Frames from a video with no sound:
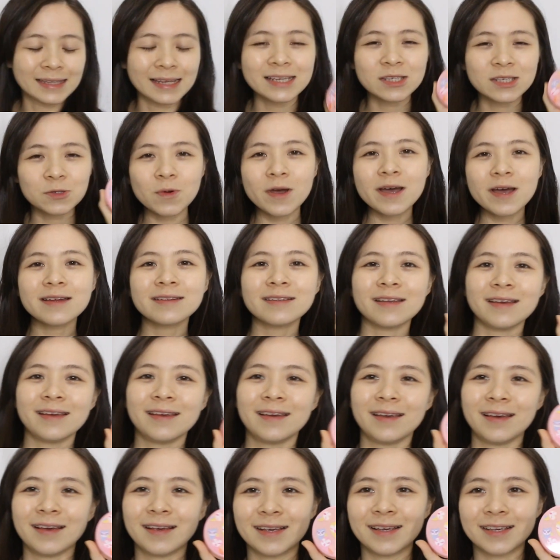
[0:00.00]
This one
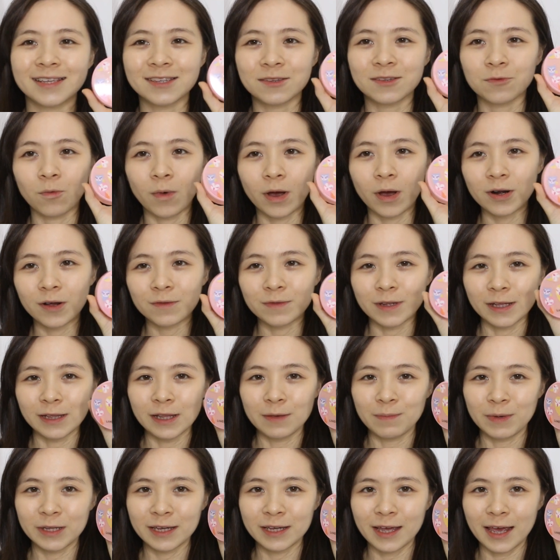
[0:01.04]
is one of the
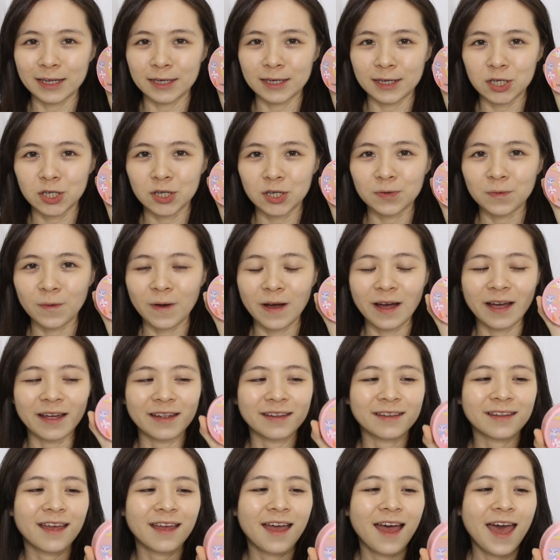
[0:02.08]
limited edition
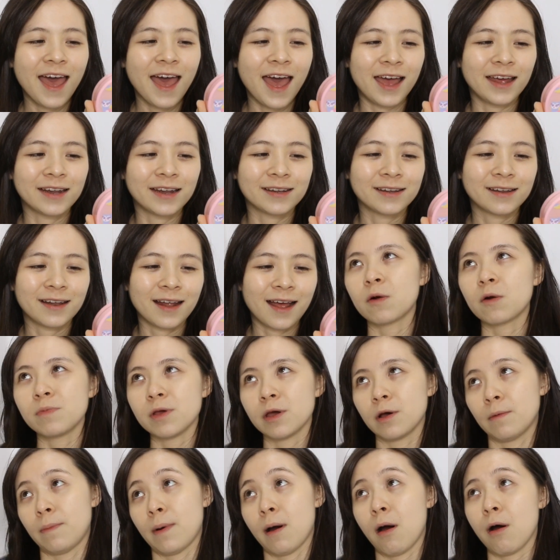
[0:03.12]
one, and
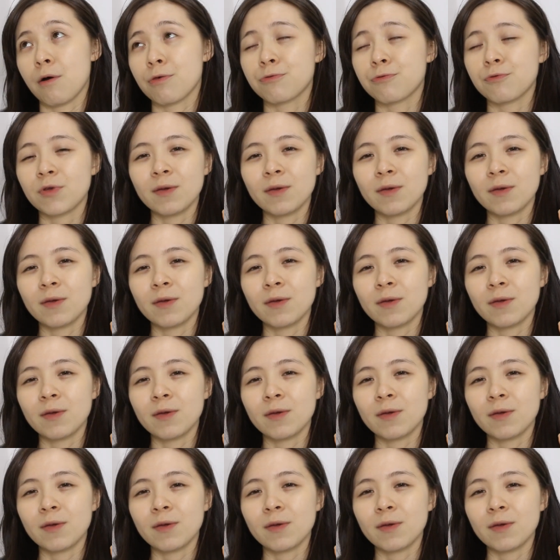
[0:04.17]
probably about